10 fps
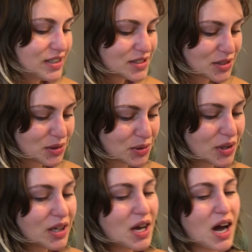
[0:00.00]
So
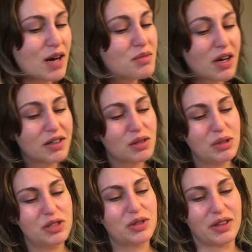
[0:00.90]
I'm not going to
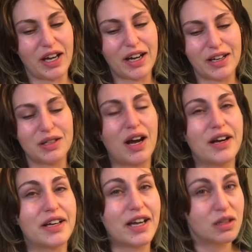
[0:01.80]
be doing that.
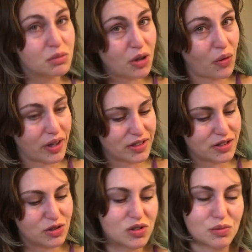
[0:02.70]
I am going to
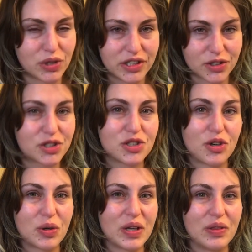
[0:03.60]
do some research
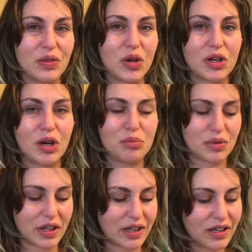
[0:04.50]
though and look up,
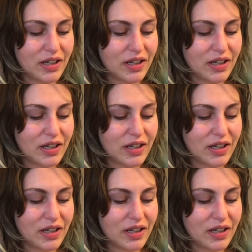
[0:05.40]
like,